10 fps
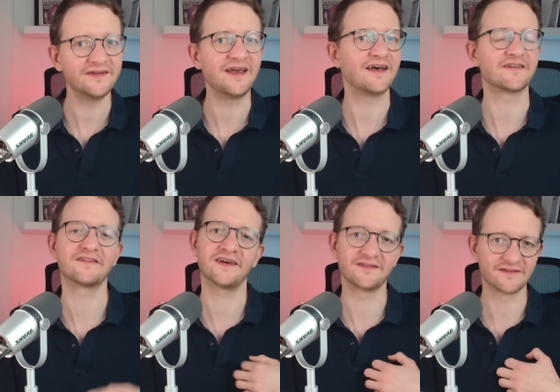As I
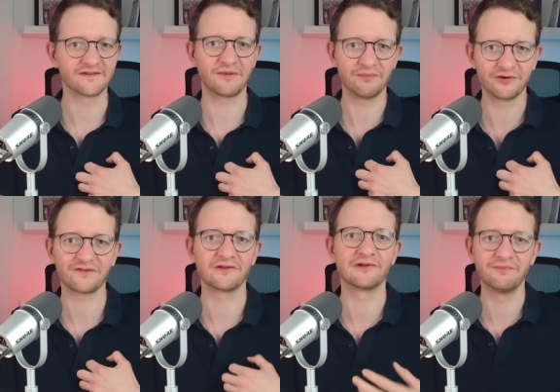said, this is my
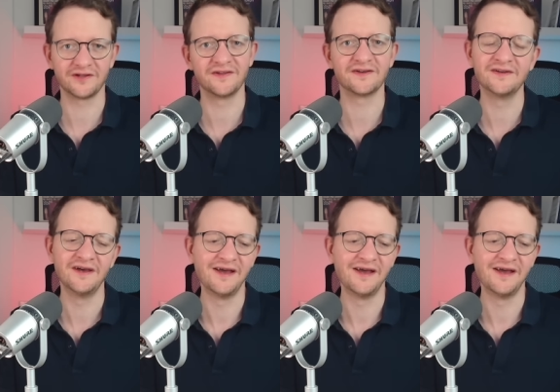personal opinion.